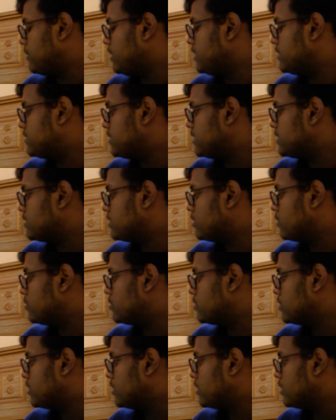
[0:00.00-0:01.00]
Means this
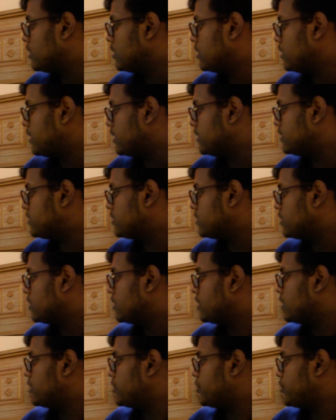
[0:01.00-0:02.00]
note is
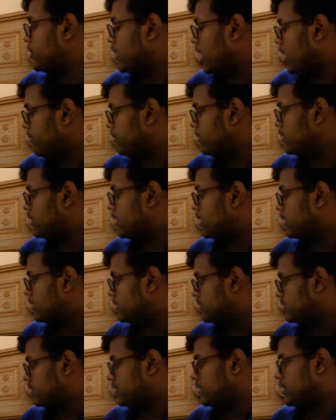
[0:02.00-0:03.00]
sharper than
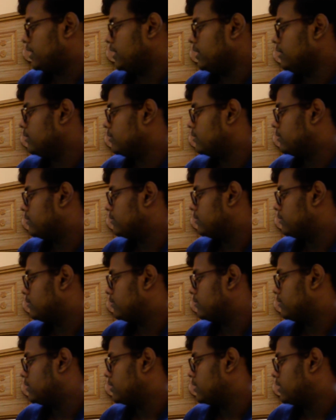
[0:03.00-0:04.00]
C
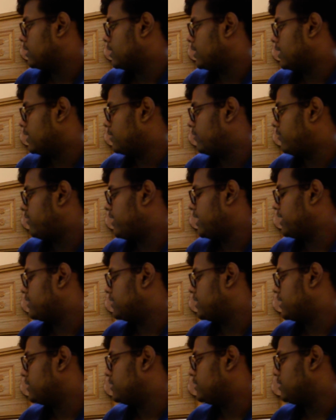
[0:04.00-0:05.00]
and flatter
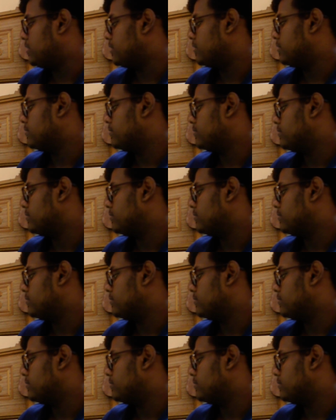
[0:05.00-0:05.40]
than D.